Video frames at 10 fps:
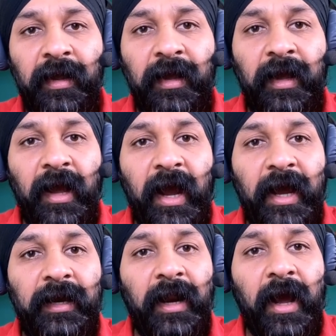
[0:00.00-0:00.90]

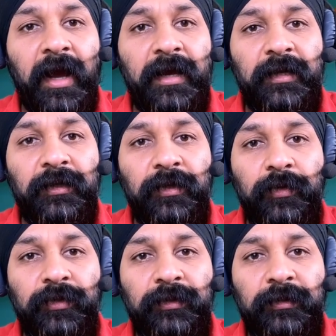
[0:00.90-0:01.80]
and
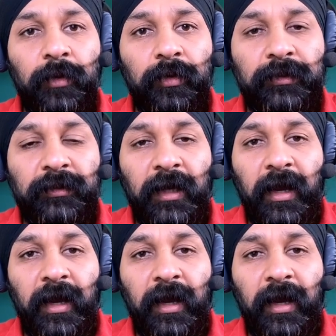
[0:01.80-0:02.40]
use those